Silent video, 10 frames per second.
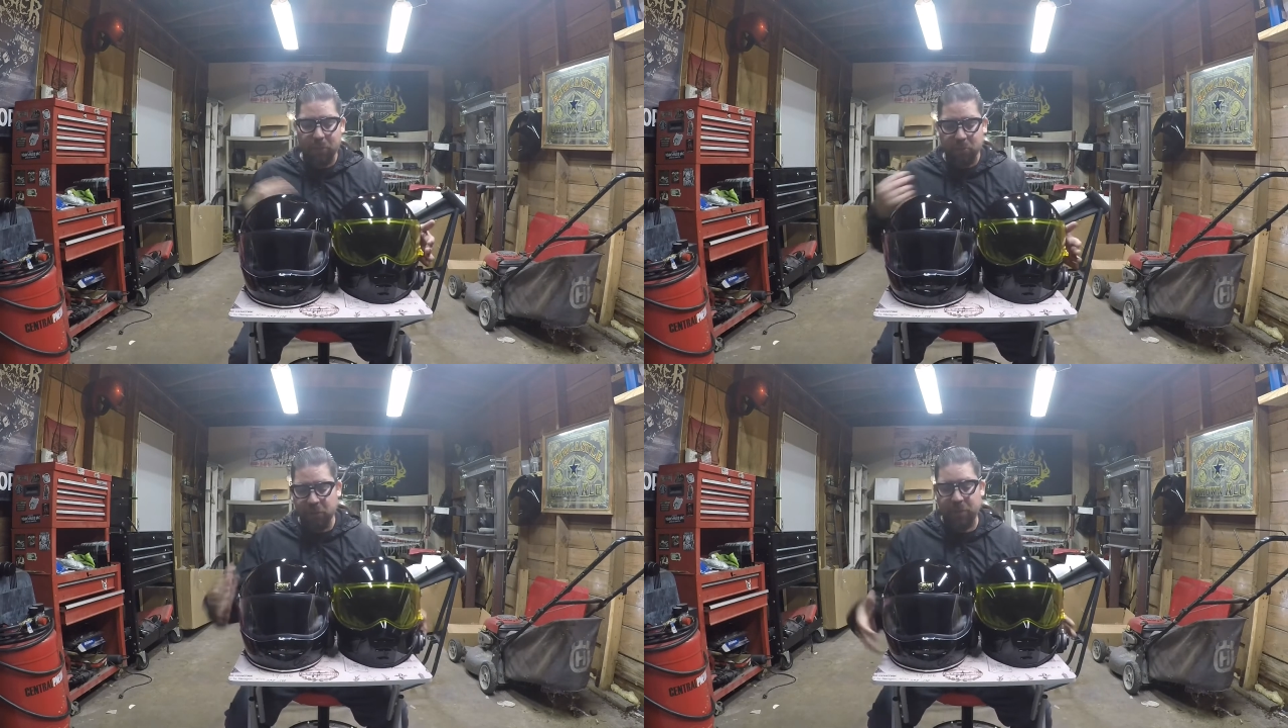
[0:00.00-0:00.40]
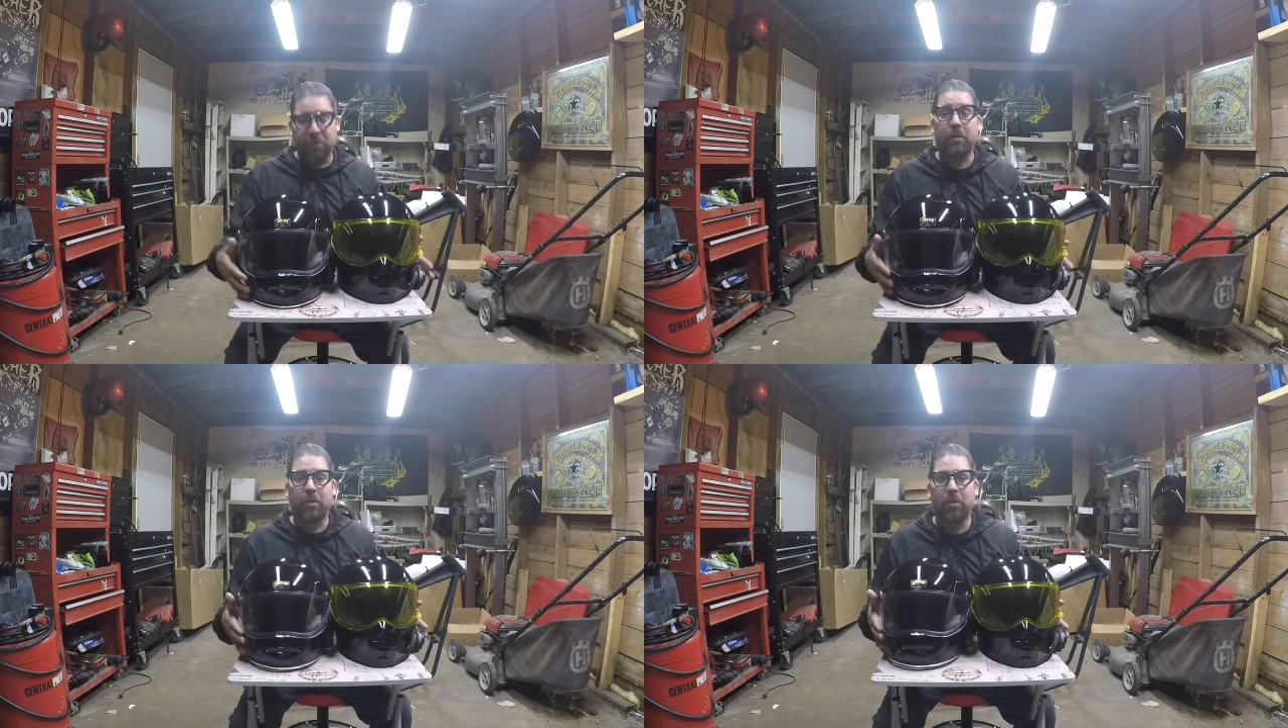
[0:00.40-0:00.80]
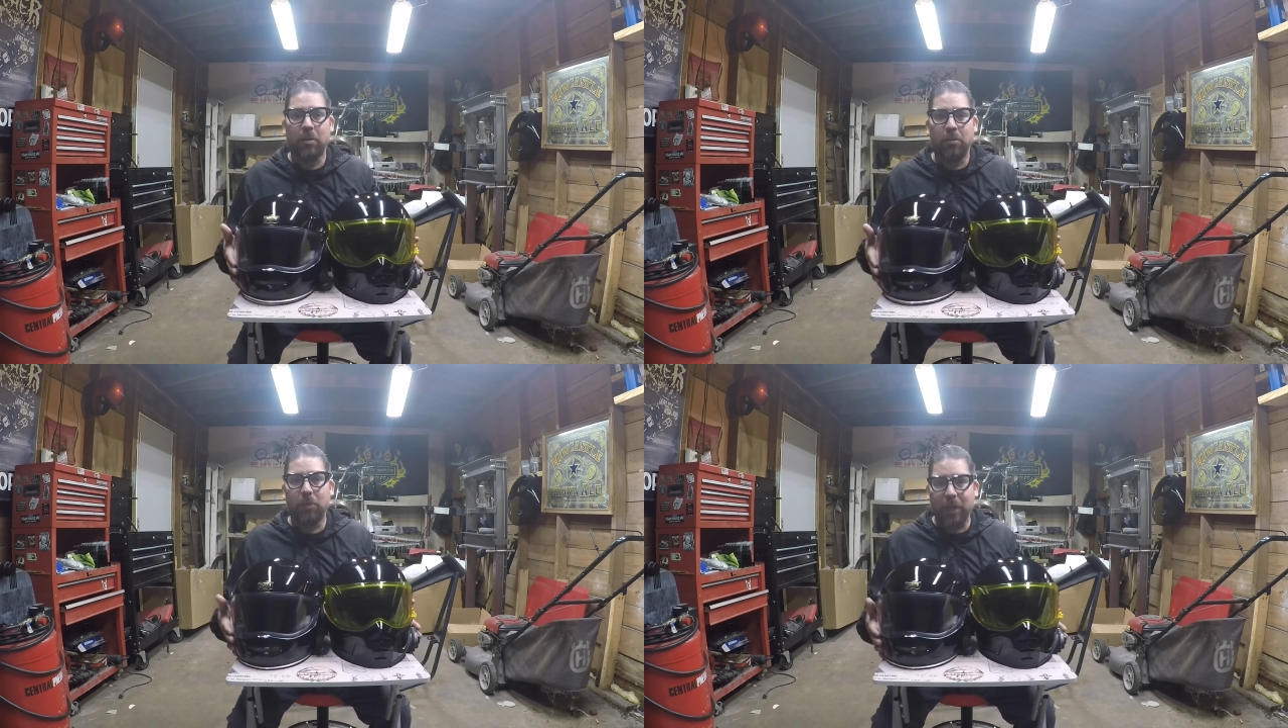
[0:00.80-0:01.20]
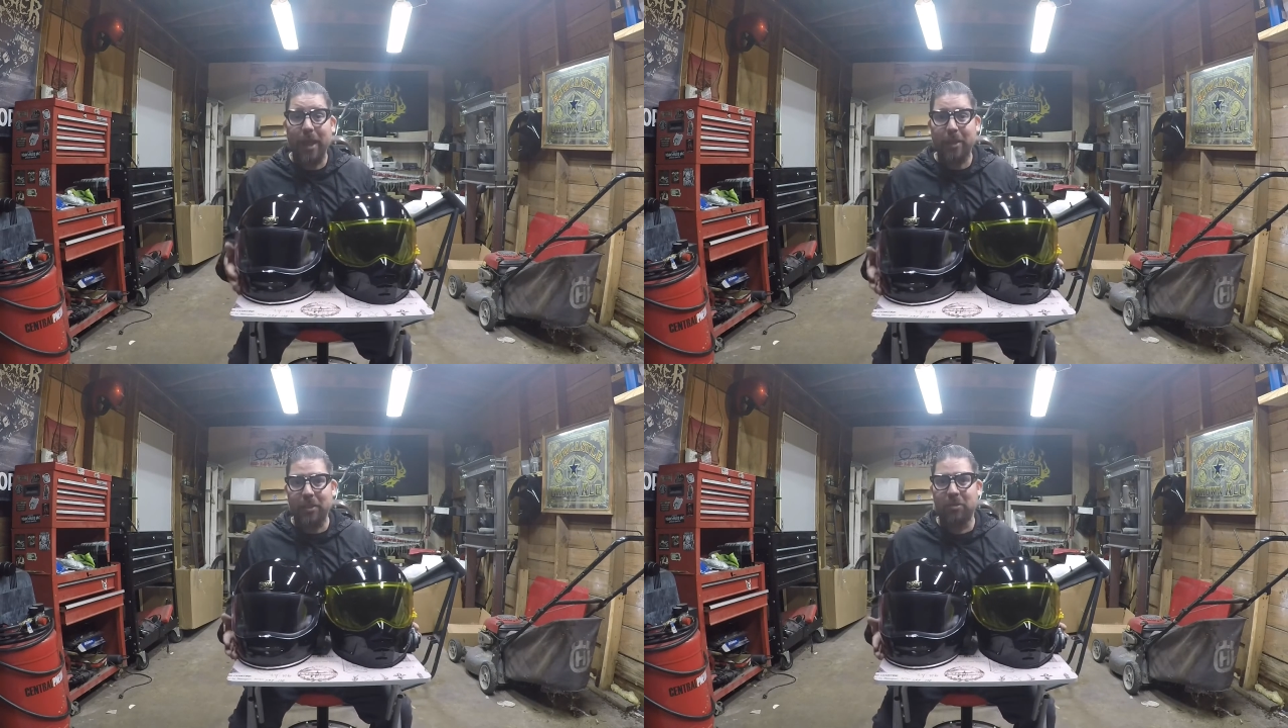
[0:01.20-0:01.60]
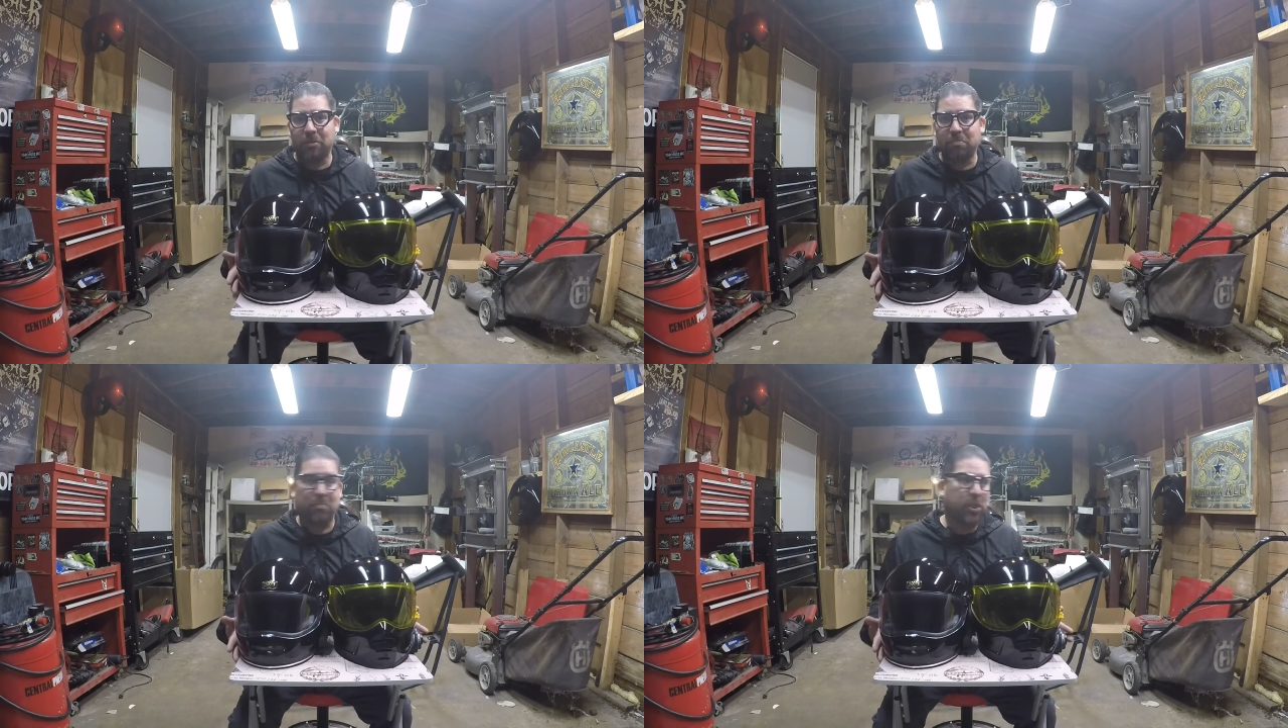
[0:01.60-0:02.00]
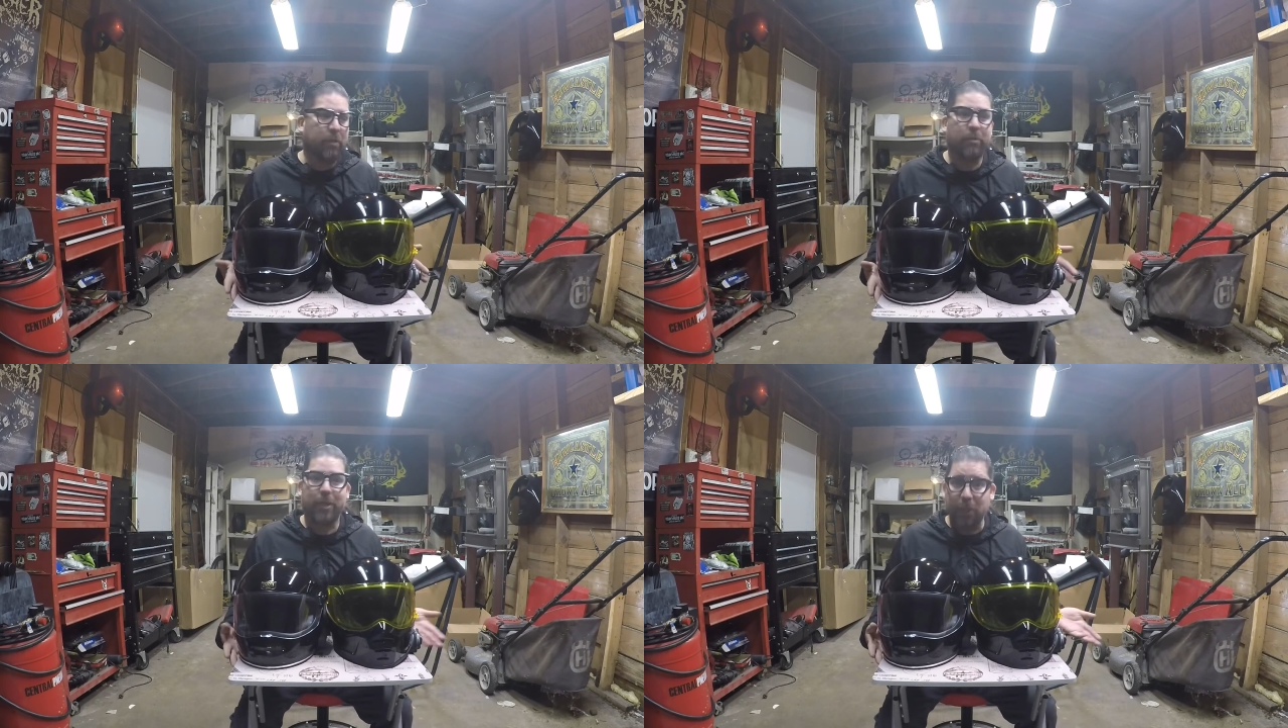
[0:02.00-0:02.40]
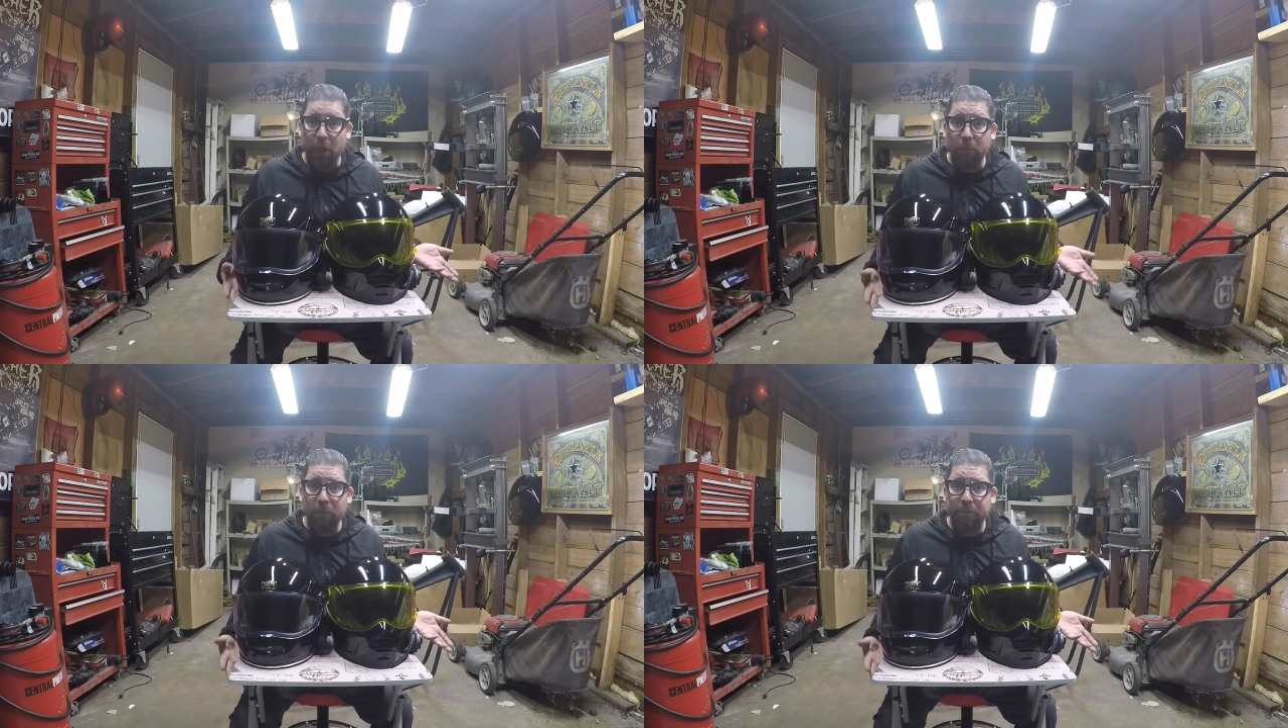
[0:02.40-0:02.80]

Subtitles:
would like to generally know,